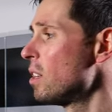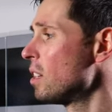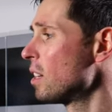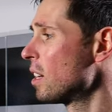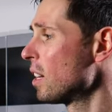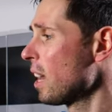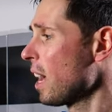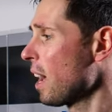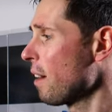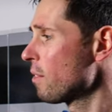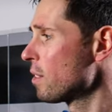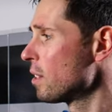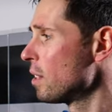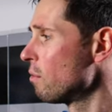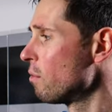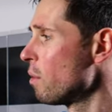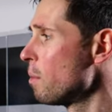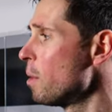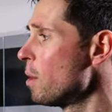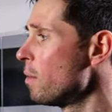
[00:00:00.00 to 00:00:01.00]
you're gonna to have
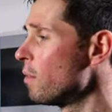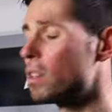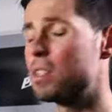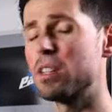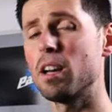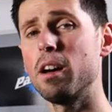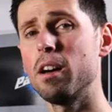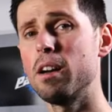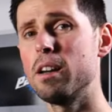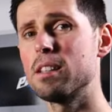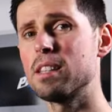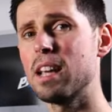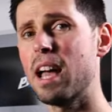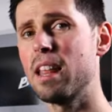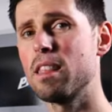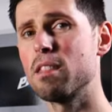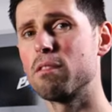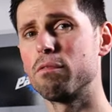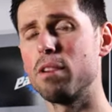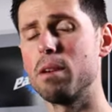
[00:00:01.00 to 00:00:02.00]
to remove your tires
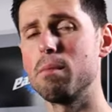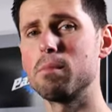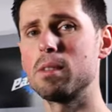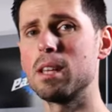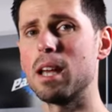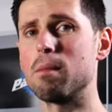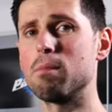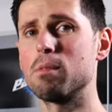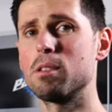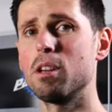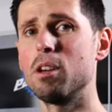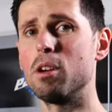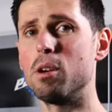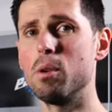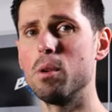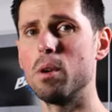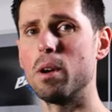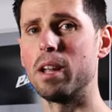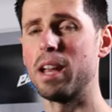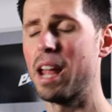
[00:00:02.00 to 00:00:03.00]
and the rim tape
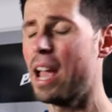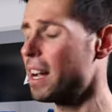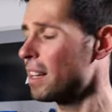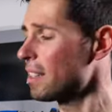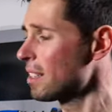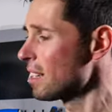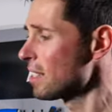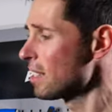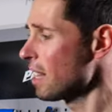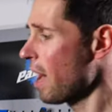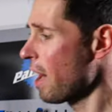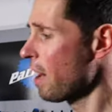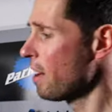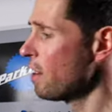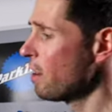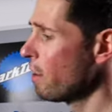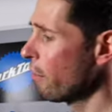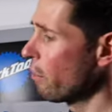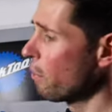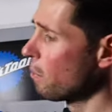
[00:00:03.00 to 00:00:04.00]
too and access that
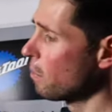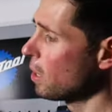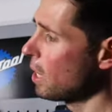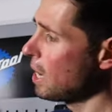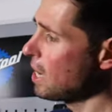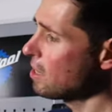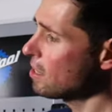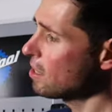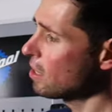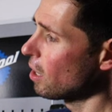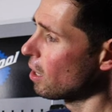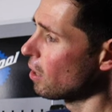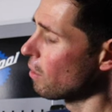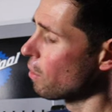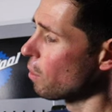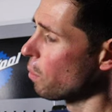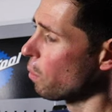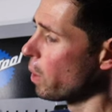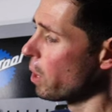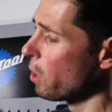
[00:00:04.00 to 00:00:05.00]
from the inside
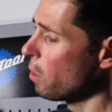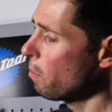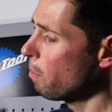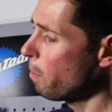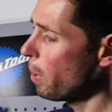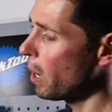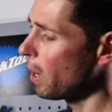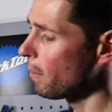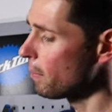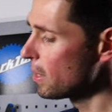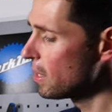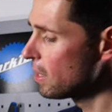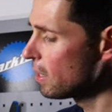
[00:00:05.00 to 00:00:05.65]
of the wheel. But